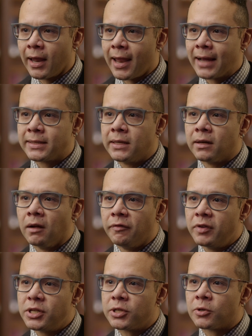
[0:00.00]
elected
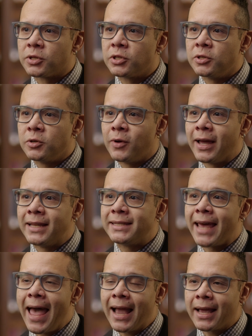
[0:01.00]
officials to
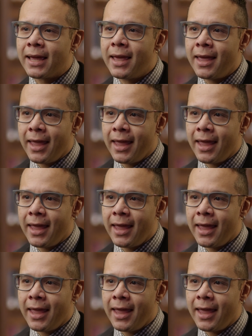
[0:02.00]
attack